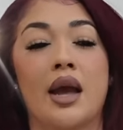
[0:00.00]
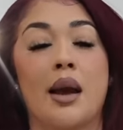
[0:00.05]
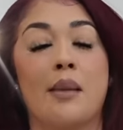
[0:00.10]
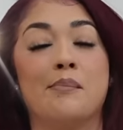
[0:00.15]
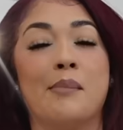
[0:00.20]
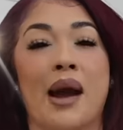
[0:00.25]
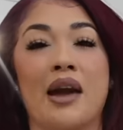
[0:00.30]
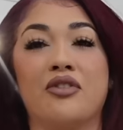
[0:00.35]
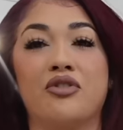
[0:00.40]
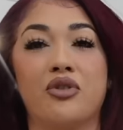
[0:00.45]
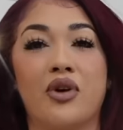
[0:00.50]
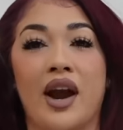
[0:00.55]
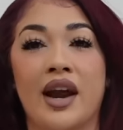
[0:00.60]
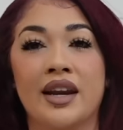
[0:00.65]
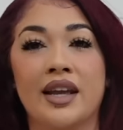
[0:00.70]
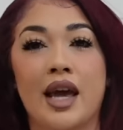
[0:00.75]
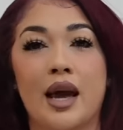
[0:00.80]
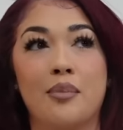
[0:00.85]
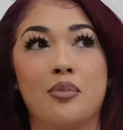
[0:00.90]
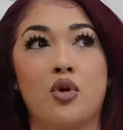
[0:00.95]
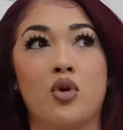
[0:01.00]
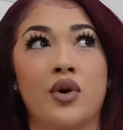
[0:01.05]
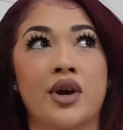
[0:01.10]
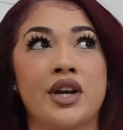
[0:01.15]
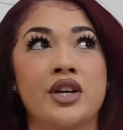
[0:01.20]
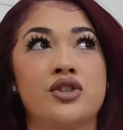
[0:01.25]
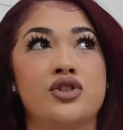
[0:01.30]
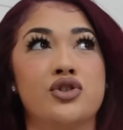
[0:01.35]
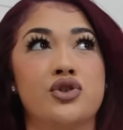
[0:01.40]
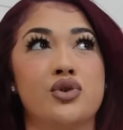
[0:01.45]
my friend kept
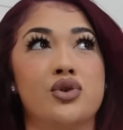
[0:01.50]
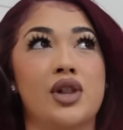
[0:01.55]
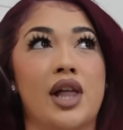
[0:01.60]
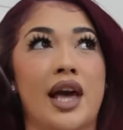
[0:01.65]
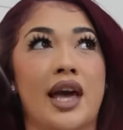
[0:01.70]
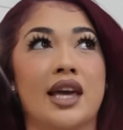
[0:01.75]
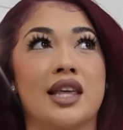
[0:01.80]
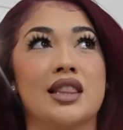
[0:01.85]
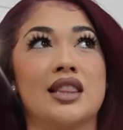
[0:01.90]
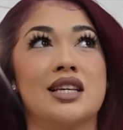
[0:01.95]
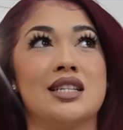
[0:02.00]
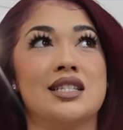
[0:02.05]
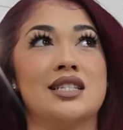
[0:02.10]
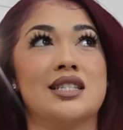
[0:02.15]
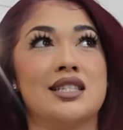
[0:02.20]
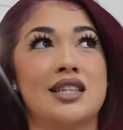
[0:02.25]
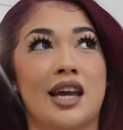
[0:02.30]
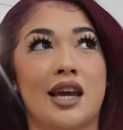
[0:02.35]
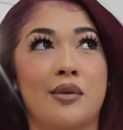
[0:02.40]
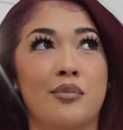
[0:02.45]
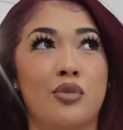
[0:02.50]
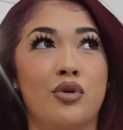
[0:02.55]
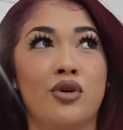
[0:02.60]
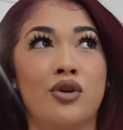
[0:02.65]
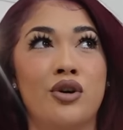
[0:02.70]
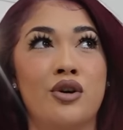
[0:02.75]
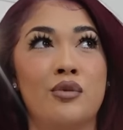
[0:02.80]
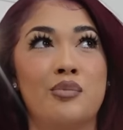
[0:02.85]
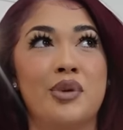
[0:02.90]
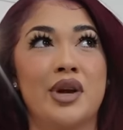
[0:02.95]
going to like this
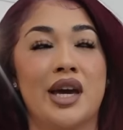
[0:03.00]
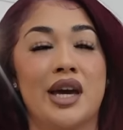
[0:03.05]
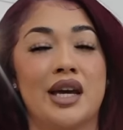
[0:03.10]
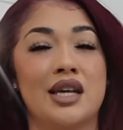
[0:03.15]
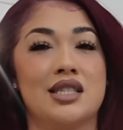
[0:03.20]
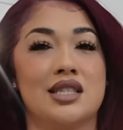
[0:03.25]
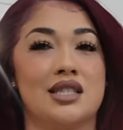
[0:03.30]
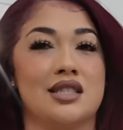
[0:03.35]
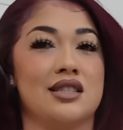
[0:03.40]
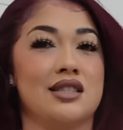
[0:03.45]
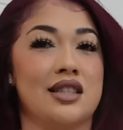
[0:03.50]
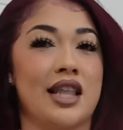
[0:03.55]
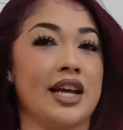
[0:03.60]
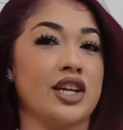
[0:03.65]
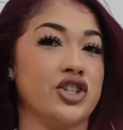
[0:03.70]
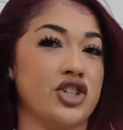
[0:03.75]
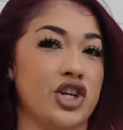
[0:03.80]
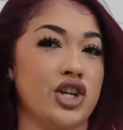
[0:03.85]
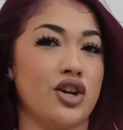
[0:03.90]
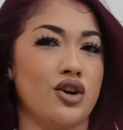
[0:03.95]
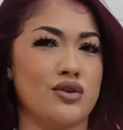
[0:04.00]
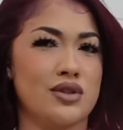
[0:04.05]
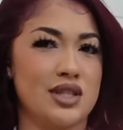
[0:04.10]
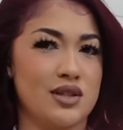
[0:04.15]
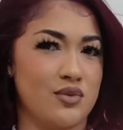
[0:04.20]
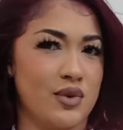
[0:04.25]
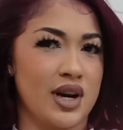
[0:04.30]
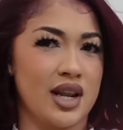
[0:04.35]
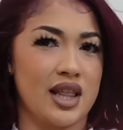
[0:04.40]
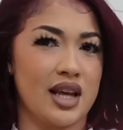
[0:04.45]
table because like she knows
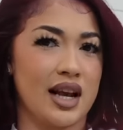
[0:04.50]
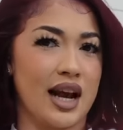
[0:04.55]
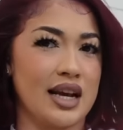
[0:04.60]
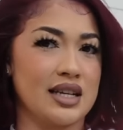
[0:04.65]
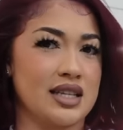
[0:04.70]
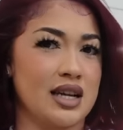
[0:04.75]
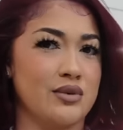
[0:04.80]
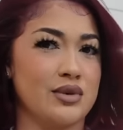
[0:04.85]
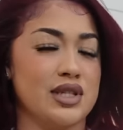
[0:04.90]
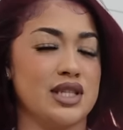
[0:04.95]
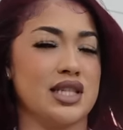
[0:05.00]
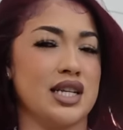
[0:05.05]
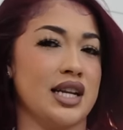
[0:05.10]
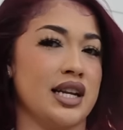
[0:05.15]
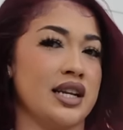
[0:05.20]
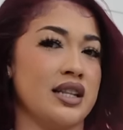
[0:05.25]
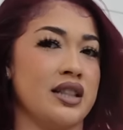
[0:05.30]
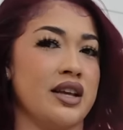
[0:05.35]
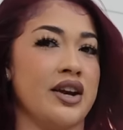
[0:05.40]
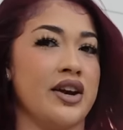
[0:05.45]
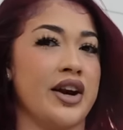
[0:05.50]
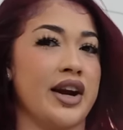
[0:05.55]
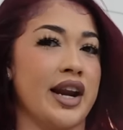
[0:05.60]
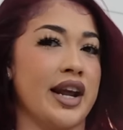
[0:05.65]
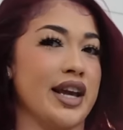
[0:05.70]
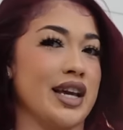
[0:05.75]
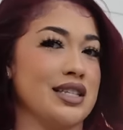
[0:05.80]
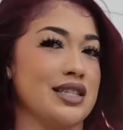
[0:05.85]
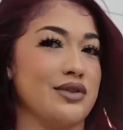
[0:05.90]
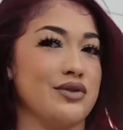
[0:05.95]
one of the guys that was sitting there and
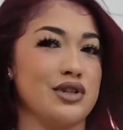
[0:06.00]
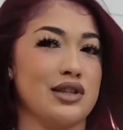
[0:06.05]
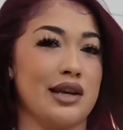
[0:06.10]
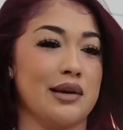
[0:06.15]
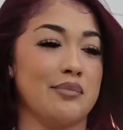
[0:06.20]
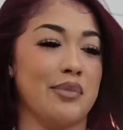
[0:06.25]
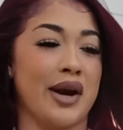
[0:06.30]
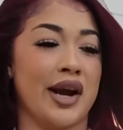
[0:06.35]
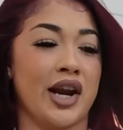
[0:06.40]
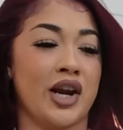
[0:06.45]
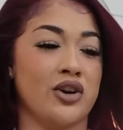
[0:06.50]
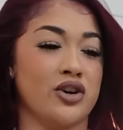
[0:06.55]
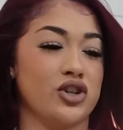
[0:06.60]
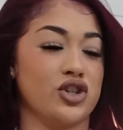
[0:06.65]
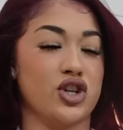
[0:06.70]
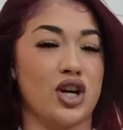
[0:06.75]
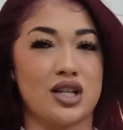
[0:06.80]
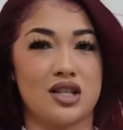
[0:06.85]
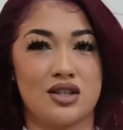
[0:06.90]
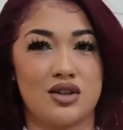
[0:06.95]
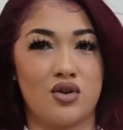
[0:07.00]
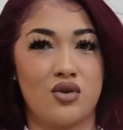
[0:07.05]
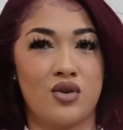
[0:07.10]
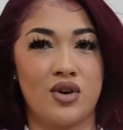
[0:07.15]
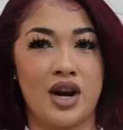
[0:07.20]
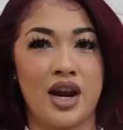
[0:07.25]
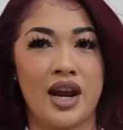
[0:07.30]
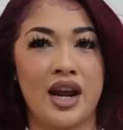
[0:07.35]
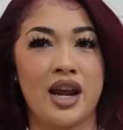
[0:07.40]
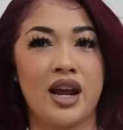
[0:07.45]
I guess he was like buying her shots the whole
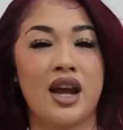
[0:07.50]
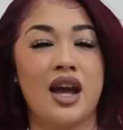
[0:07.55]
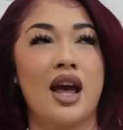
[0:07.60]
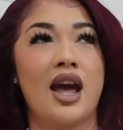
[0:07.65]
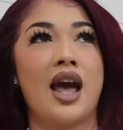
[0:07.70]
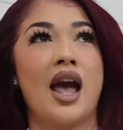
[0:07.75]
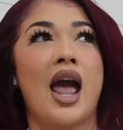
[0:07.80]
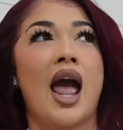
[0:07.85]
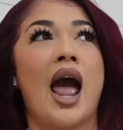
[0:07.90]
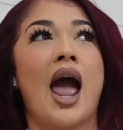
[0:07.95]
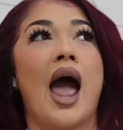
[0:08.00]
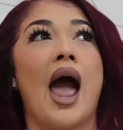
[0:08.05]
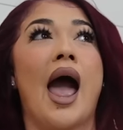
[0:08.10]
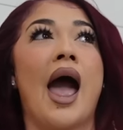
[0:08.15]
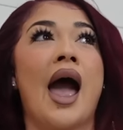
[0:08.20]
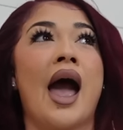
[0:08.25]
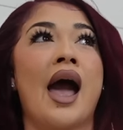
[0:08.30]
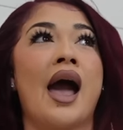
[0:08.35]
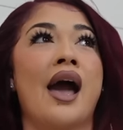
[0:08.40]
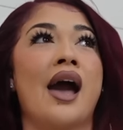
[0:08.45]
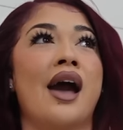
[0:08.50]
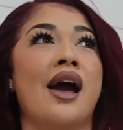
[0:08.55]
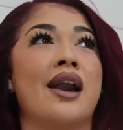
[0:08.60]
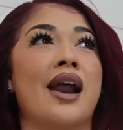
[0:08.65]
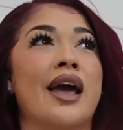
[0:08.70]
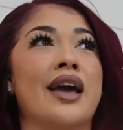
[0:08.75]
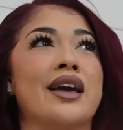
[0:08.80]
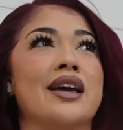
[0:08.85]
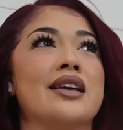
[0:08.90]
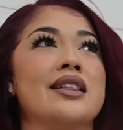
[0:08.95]
night. And
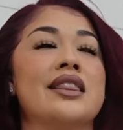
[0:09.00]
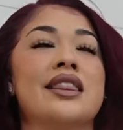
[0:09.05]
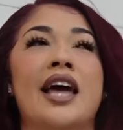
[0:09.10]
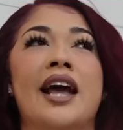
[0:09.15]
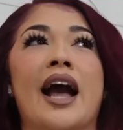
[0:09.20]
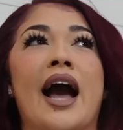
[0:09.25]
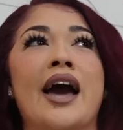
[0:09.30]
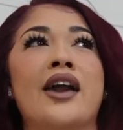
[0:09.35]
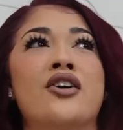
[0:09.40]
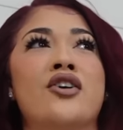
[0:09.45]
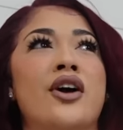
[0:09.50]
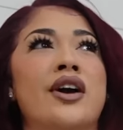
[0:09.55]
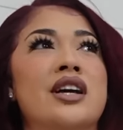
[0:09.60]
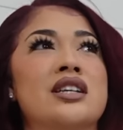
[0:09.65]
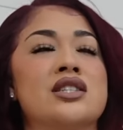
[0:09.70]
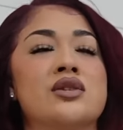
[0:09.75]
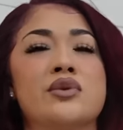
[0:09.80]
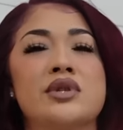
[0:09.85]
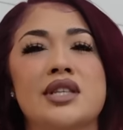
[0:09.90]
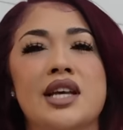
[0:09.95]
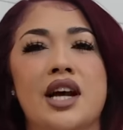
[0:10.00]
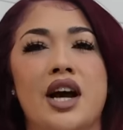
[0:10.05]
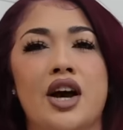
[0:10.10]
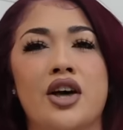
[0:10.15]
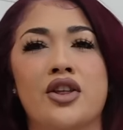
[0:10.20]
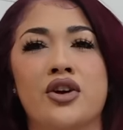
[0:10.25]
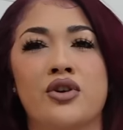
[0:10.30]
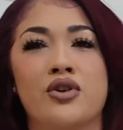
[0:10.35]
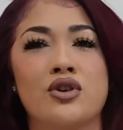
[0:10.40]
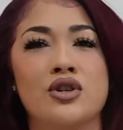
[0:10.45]
I don't know, I guess there was like
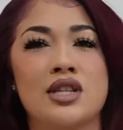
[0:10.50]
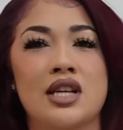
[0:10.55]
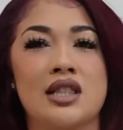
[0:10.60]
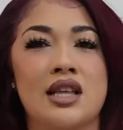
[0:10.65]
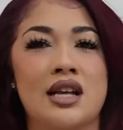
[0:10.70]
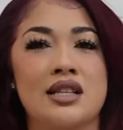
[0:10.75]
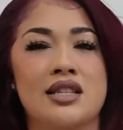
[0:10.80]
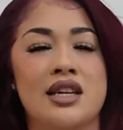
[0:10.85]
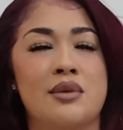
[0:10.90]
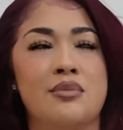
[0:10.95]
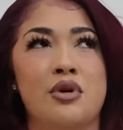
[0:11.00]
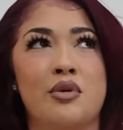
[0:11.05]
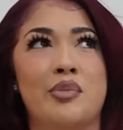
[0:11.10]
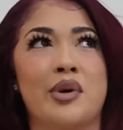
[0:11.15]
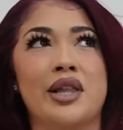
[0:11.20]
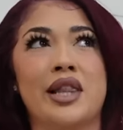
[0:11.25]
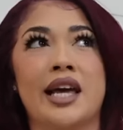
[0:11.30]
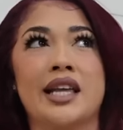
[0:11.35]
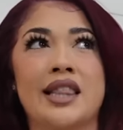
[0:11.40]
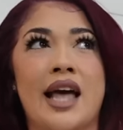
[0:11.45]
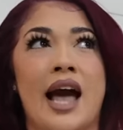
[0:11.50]
other girls at that table, but like